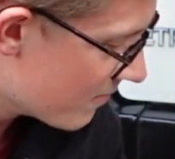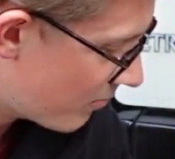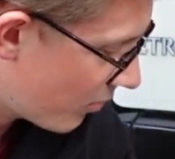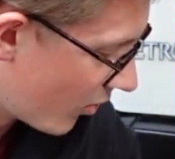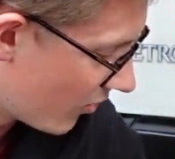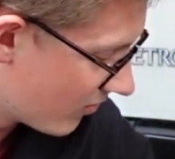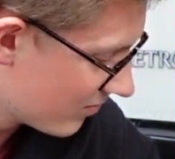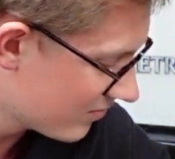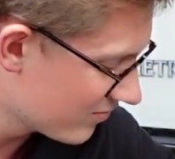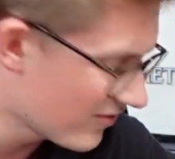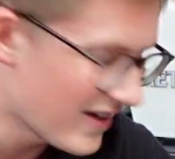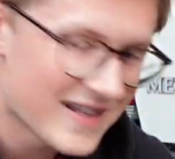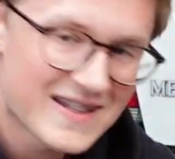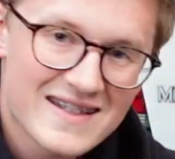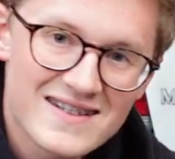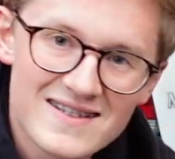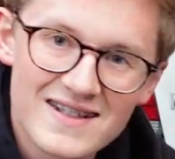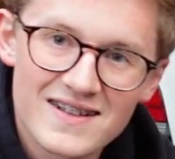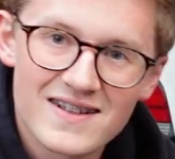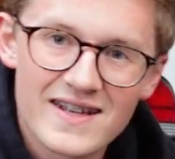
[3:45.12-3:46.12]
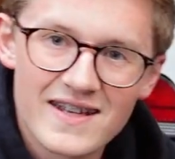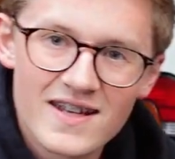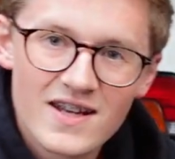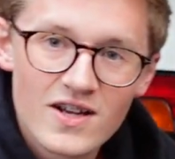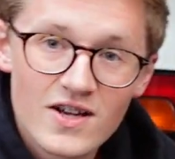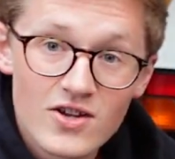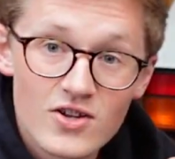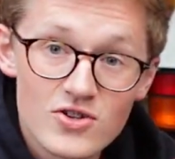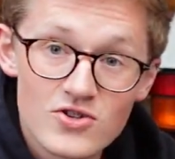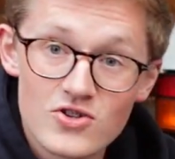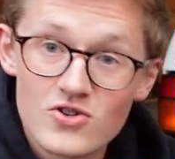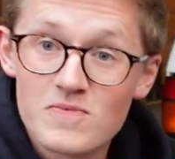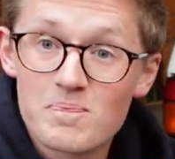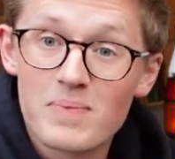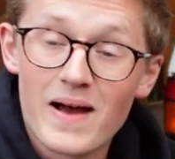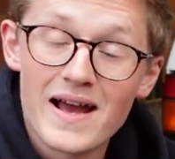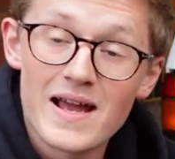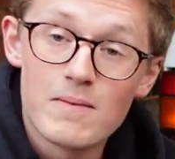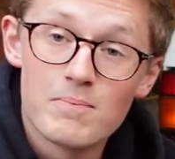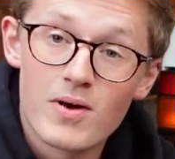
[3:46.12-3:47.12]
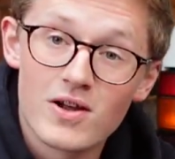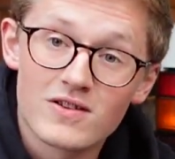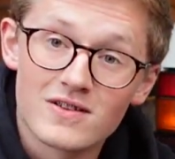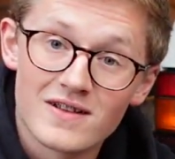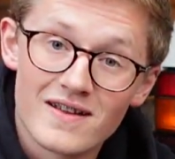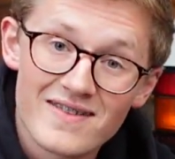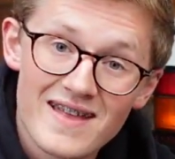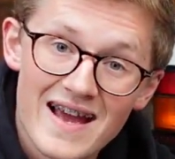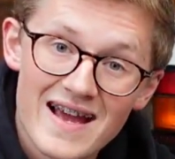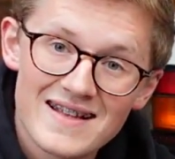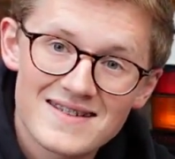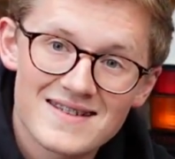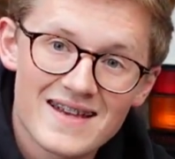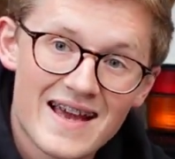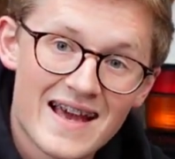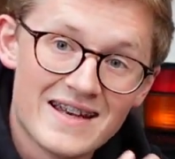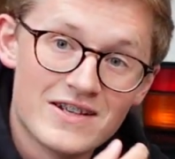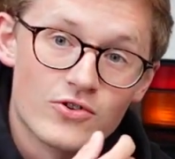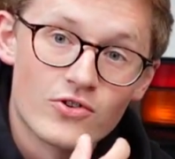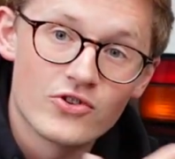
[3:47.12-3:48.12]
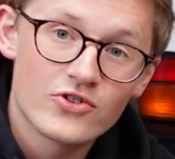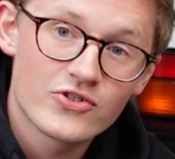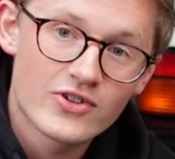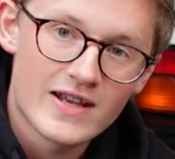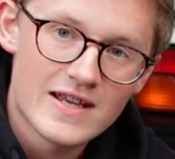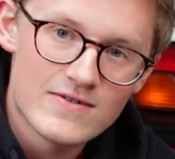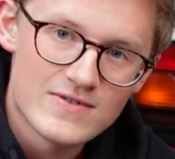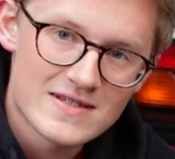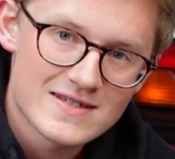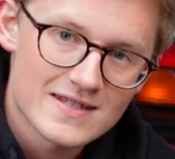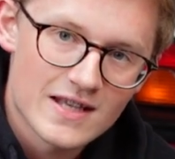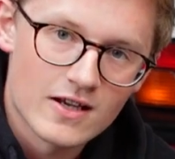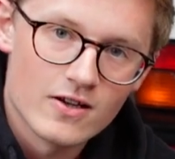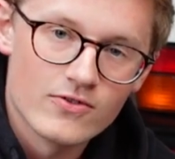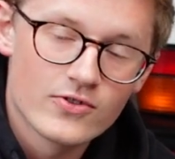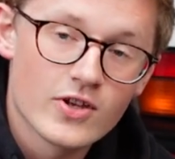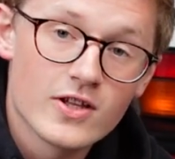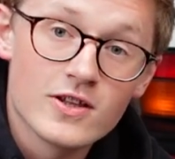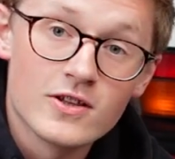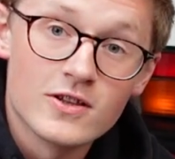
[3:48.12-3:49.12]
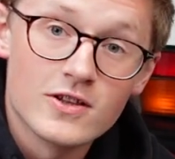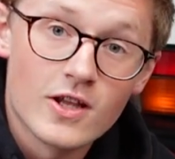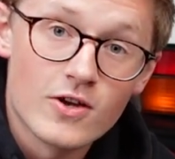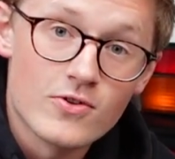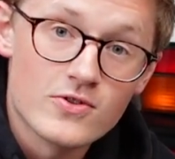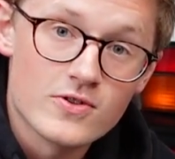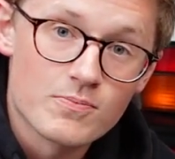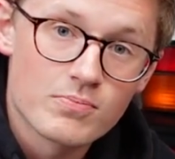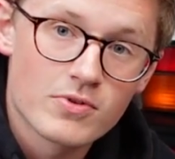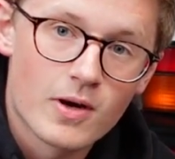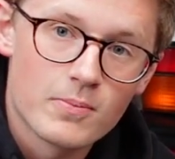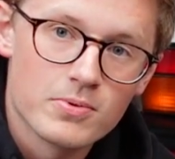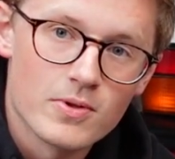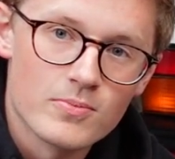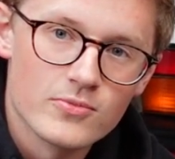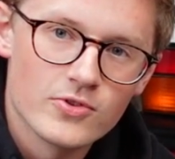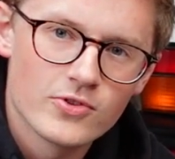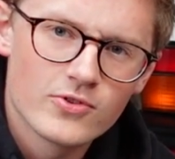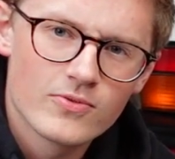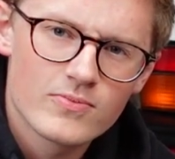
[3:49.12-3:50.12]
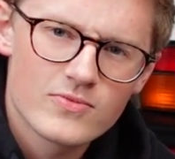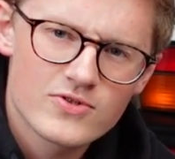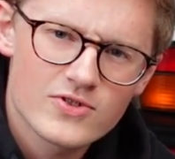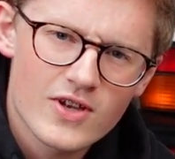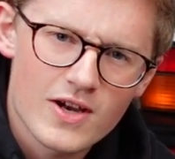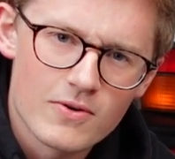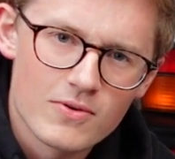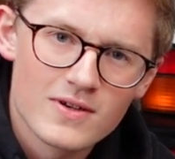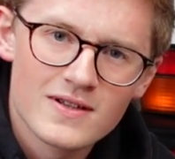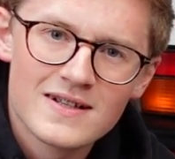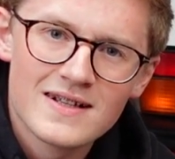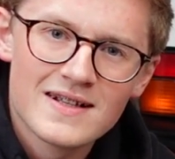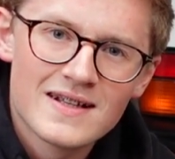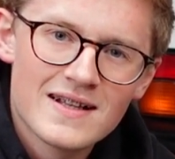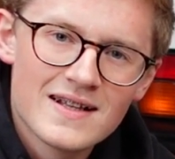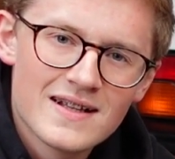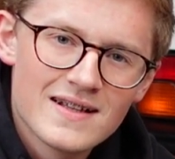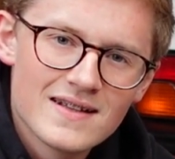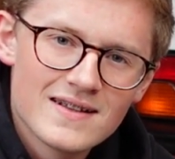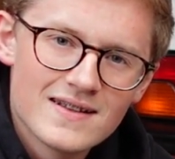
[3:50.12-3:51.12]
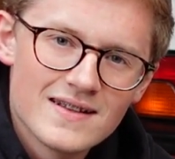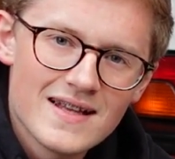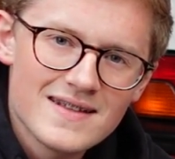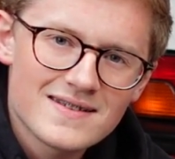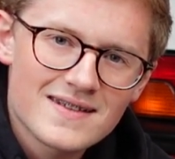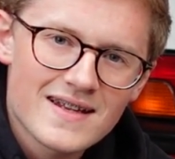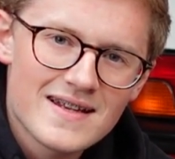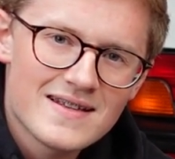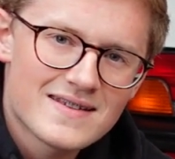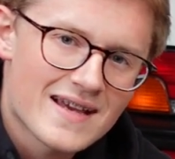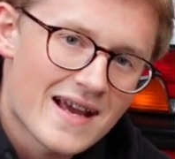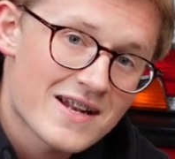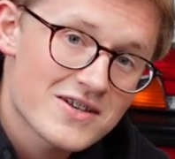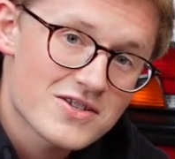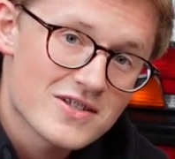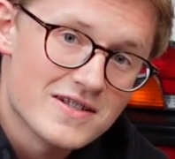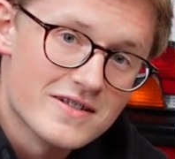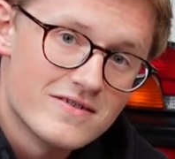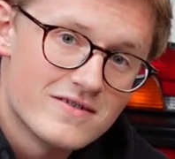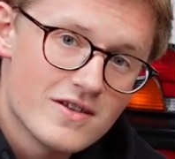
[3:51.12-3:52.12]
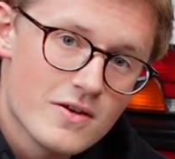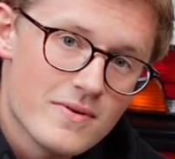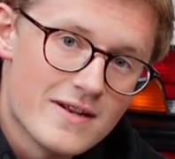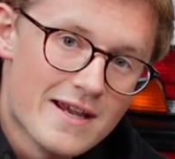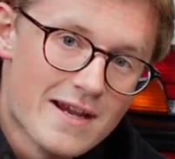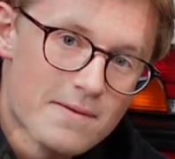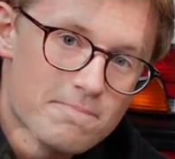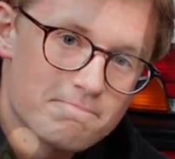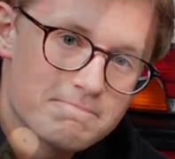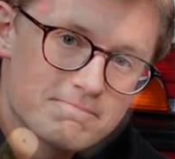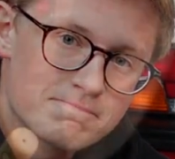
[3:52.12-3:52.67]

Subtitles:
but realistically, just buy a bottle of that and you'll save yourselves loads of problems. So let's get into actually doing it.